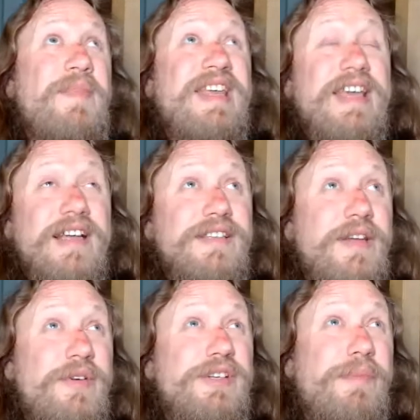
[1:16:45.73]
Yes,
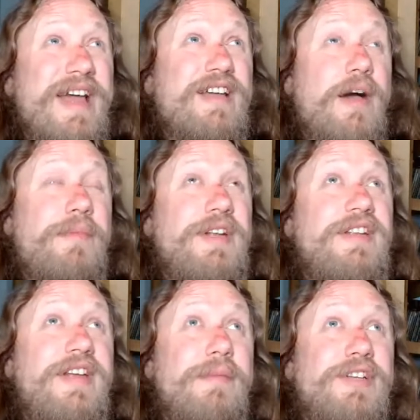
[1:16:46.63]
there is a Black Company
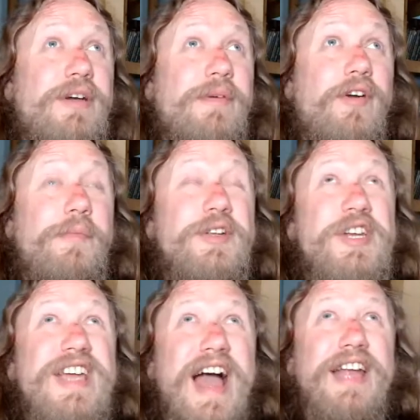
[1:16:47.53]
tabletop
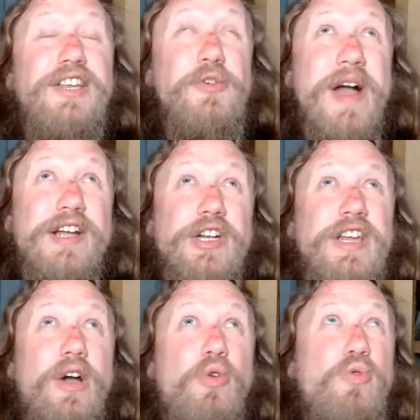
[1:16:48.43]
RPG. I do
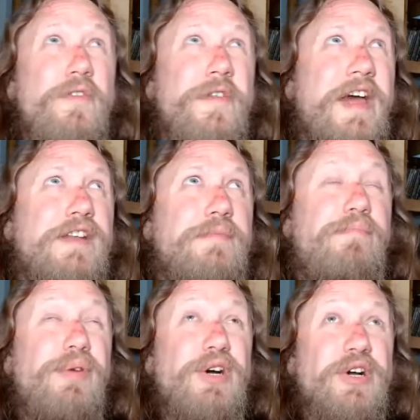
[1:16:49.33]
actually own that
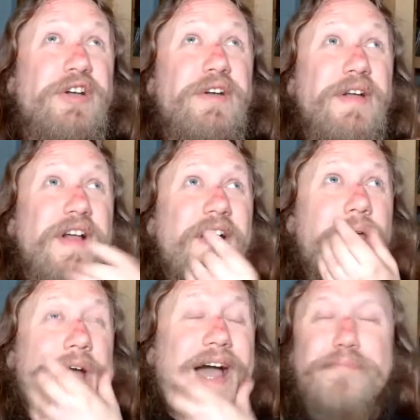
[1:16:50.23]
book.
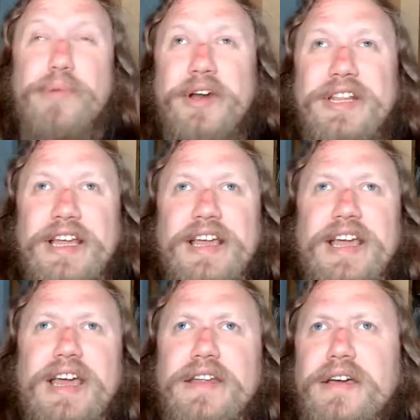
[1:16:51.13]
I bought it like
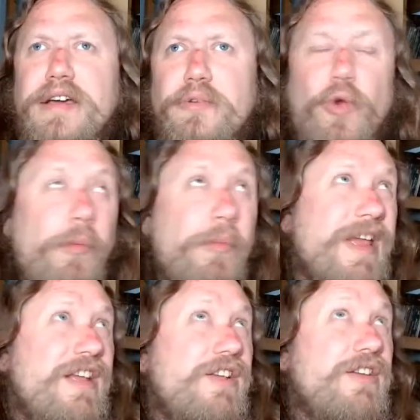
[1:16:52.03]
at a role
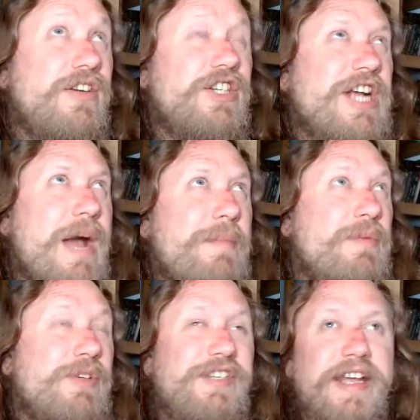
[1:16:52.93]
playing shop. It
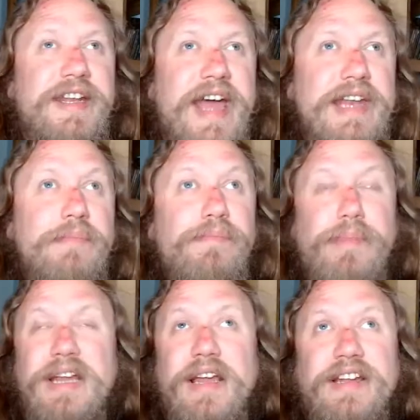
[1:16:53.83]
was secondhand. I
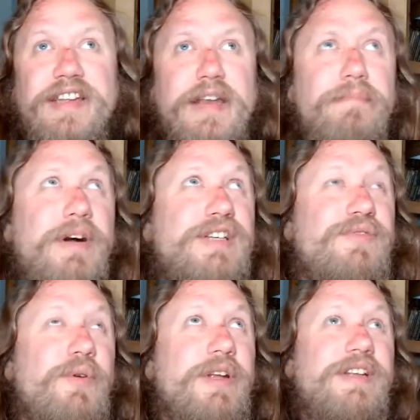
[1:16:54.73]
paid like $10
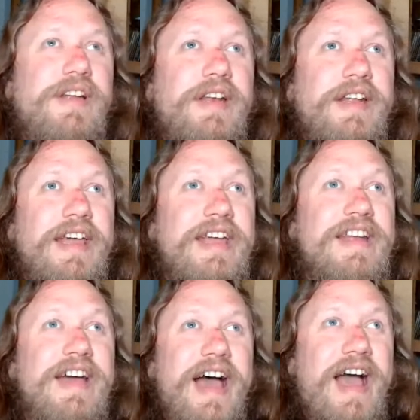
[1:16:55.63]
for it, and it
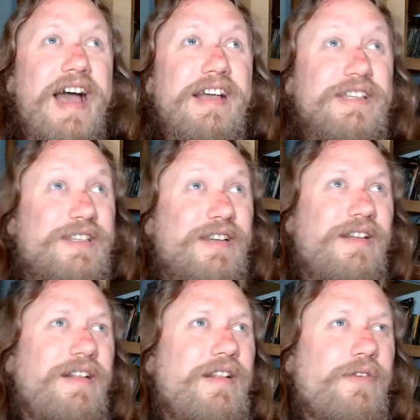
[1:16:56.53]
has
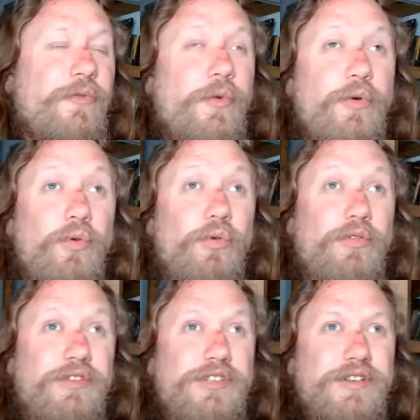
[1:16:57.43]

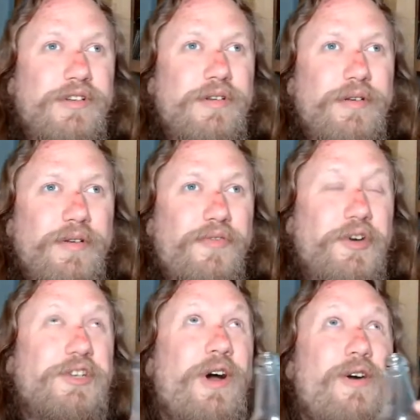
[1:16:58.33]
rules
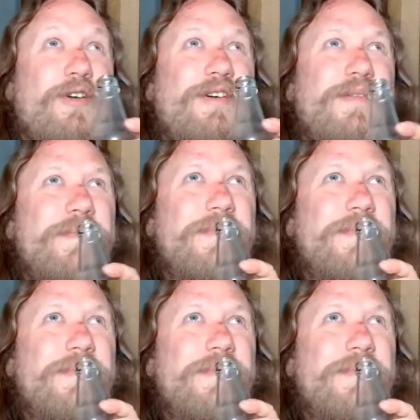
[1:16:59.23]
for Tonk.